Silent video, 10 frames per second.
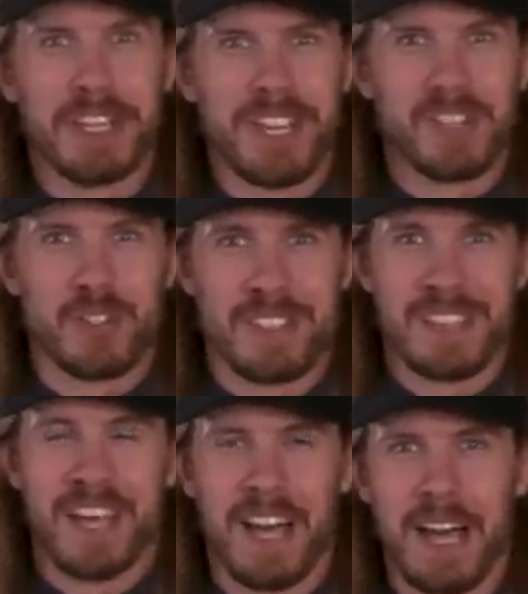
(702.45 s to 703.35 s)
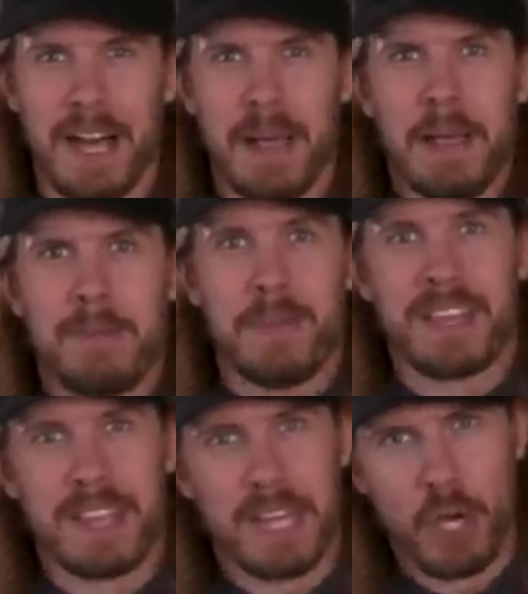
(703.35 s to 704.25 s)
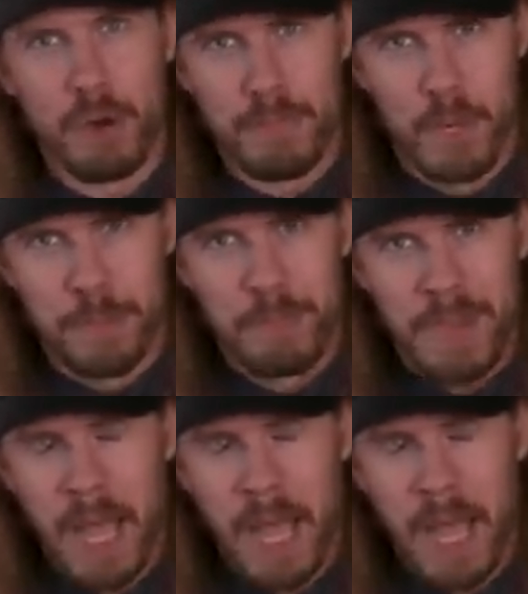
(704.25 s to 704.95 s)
and not just a big thing go boom.